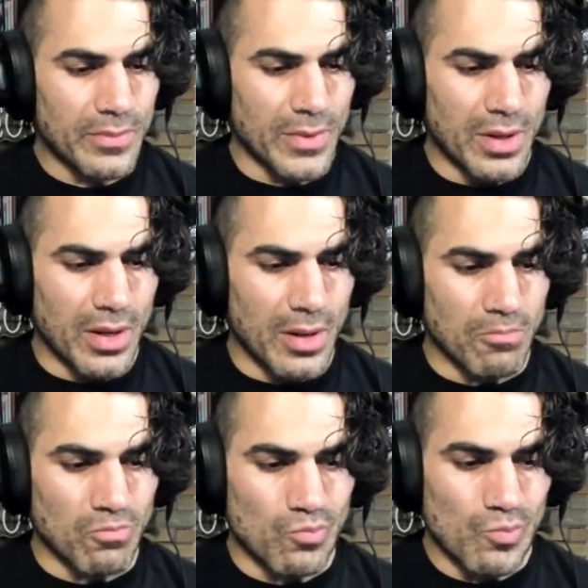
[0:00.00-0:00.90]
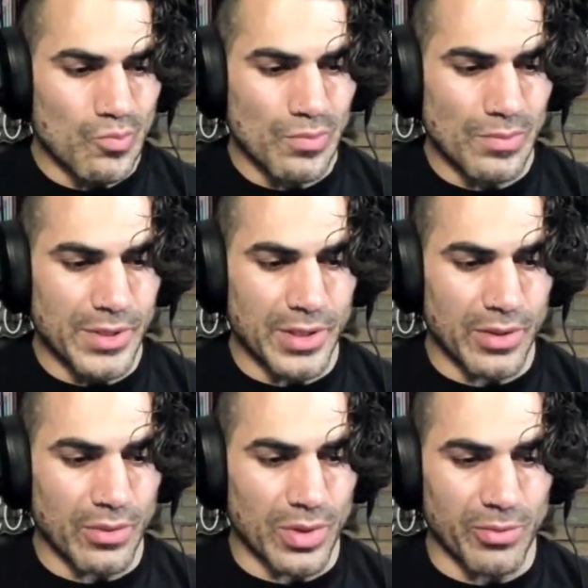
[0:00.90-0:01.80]
Um,
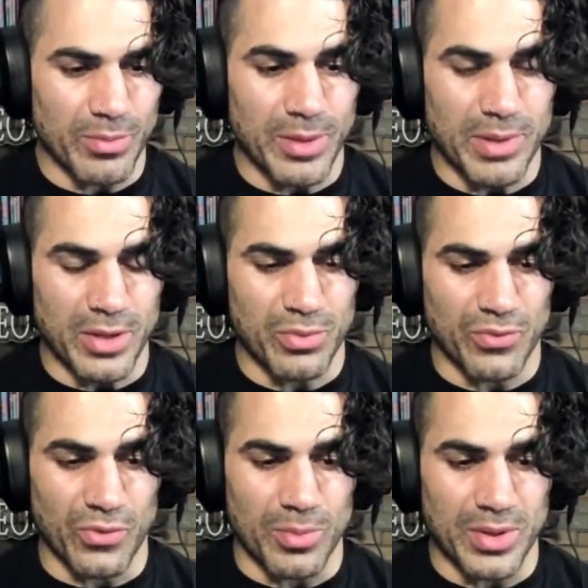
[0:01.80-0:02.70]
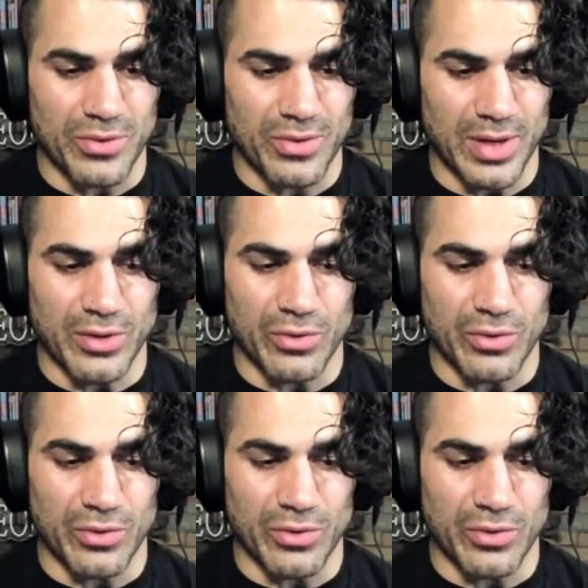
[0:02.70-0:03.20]
wasn't my best performance. I just